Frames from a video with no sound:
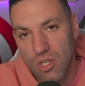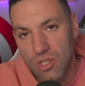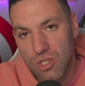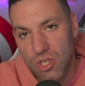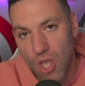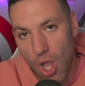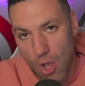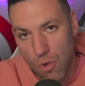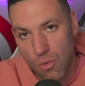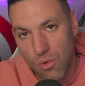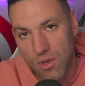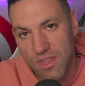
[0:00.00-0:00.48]

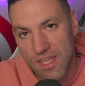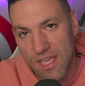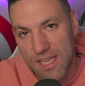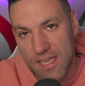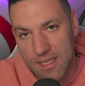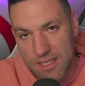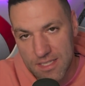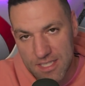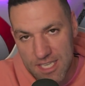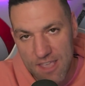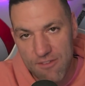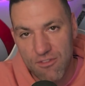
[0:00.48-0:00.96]
Go with it.
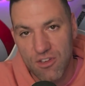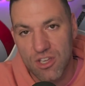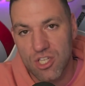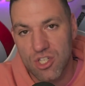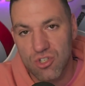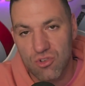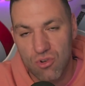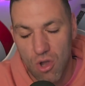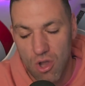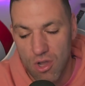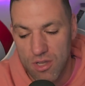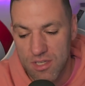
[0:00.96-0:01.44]
Give it a
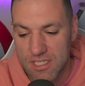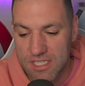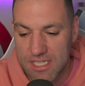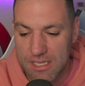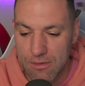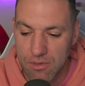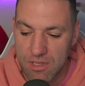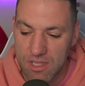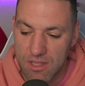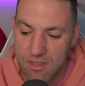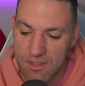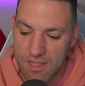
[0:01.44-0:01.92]
try. See
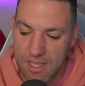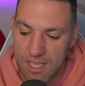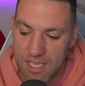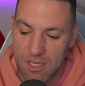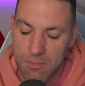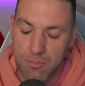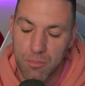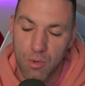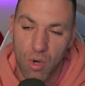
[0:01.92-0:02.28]
what you think.